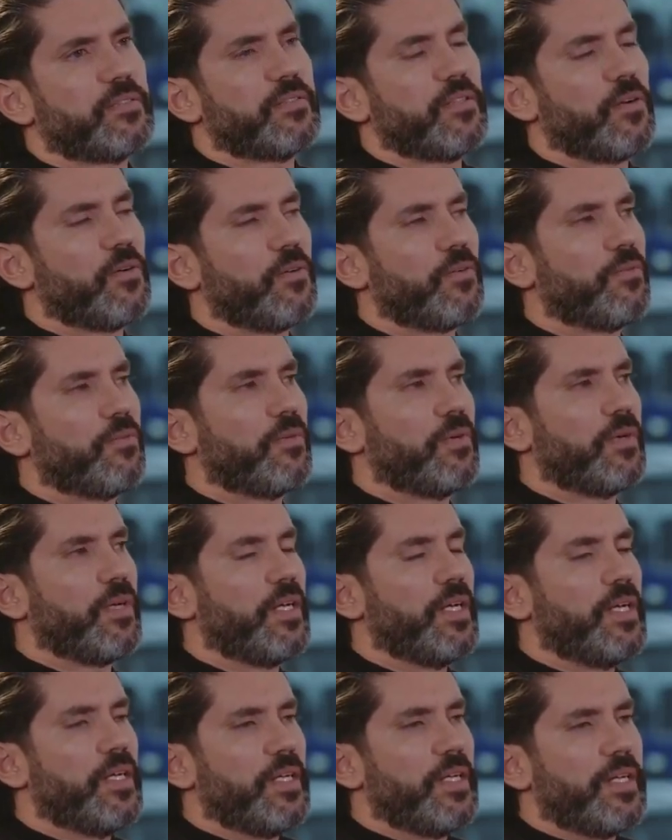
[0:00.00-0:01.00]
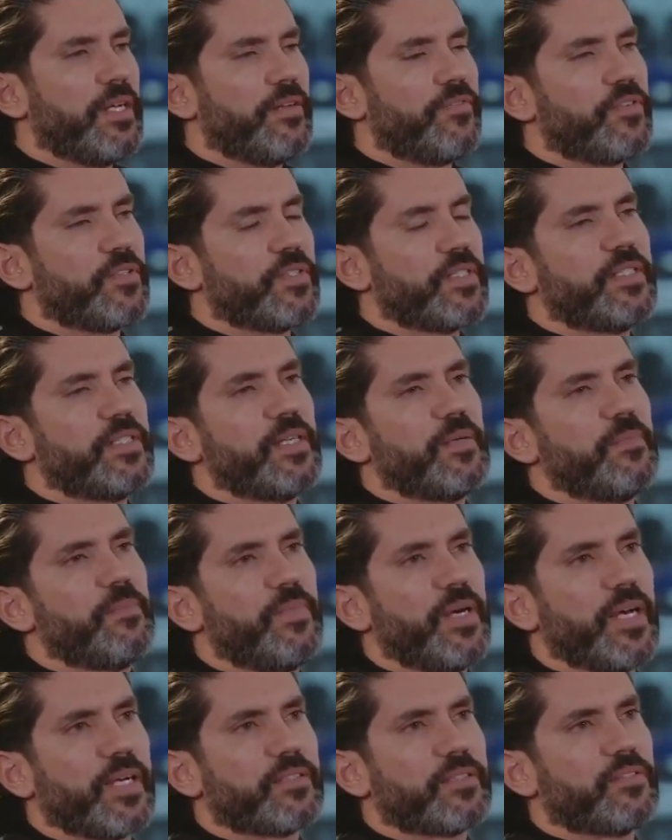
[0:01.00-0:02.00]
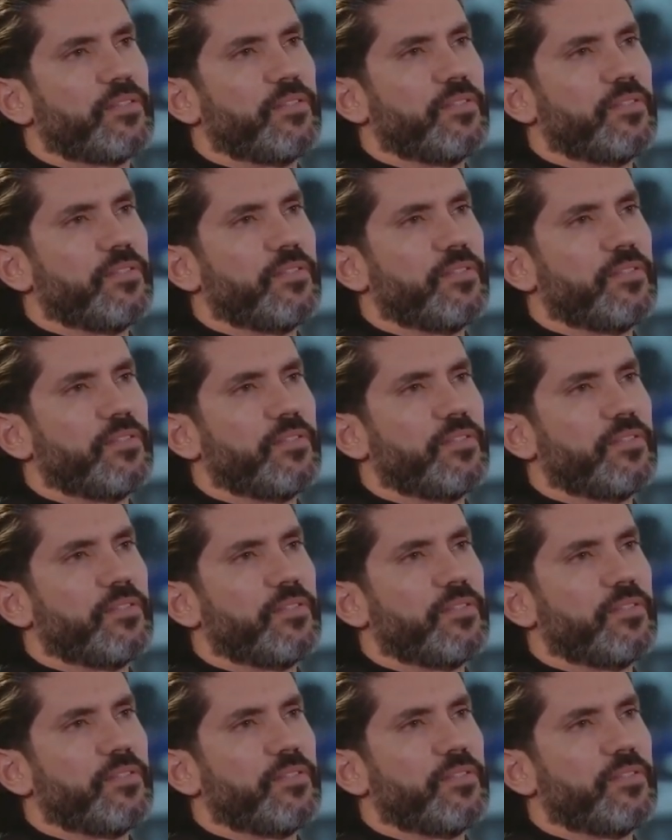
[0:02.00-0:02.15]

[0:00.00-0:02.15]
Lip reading: Though if you see the impact